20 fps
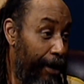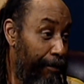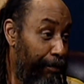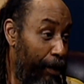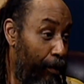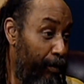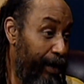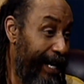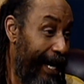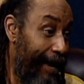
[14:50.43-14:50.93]

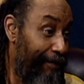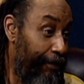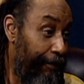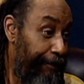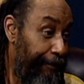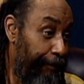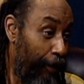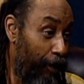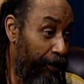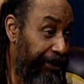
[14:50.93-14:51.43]
But we have a
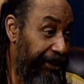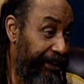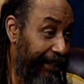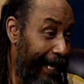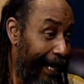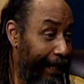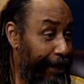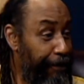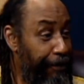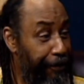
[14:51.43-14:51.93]
first,
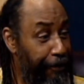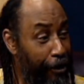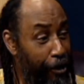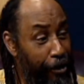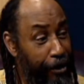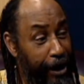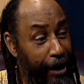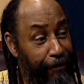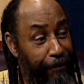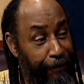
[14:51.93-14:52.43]
second,
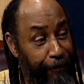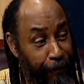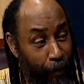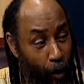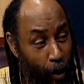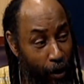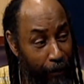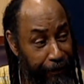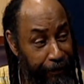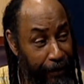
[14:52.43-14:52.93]
third, and
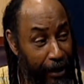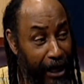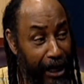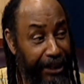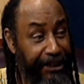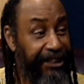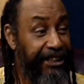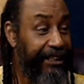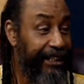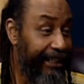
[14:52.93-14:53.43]
fourth
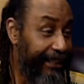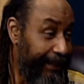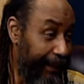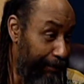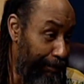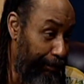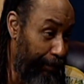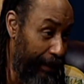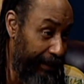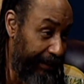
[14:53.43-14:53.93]

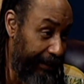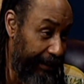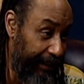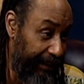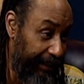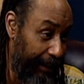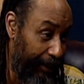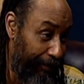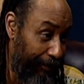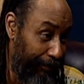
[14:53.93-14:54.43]
assistant president
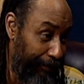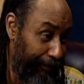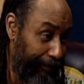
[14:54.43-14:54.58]
general.